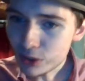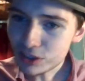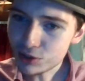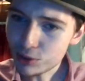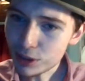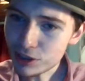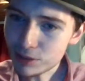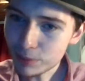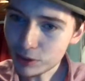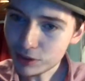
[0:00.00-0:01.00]
It's Train
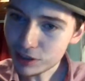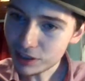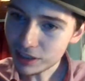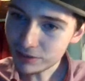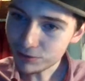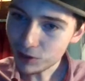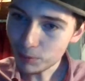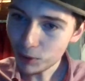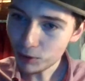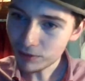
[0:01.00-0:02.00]
Spotter and
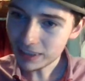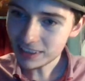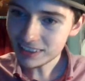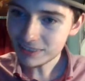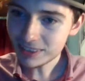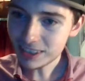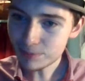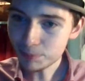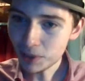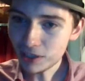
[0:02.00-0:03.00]
Football Fan and
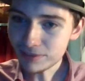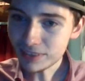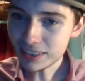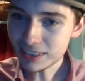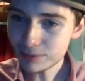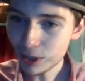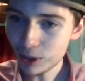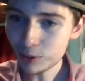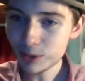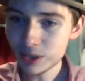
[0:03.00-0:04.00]
DVD's birthday
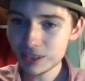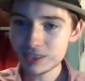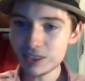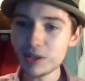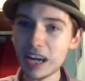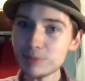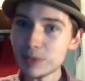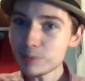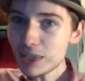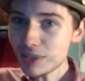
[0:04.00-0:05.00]
tomorrow. So
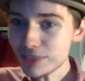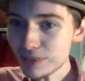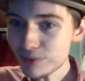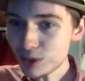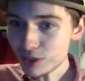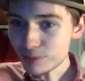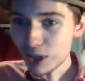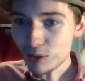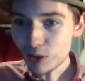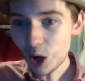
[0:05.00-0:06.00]
happy birthday for
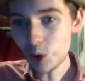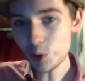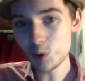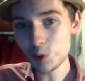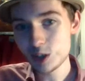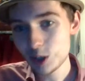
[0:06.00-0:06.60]
tomorrow.